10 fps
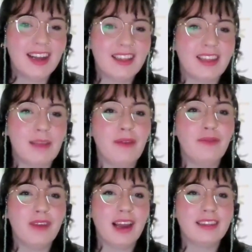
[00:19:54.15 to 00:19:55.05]
that they
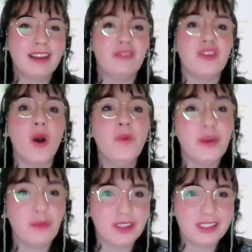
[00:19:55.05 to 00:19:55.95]
might feel like they're the
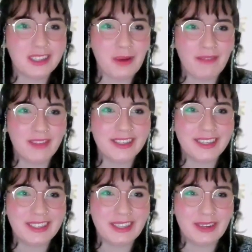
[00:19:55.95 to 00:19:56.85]
only ones who have this
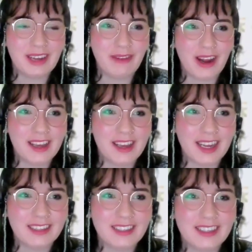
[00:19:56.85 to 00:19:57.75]
issue and they're fighting
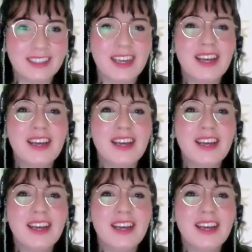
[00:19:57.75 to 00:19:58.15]
against it.